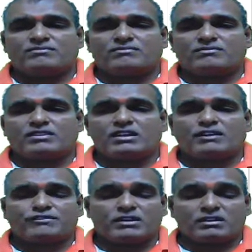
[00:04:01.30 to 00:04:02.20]

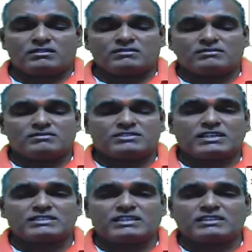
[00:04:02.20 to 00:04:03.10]
Thereafter,
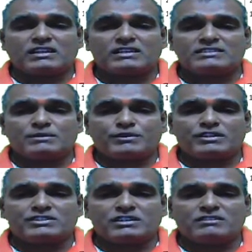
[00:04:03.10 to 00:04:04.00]
changing the legend
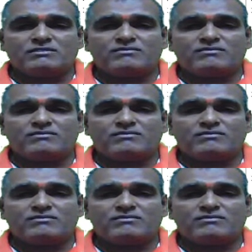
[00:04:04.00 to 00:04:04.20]
position.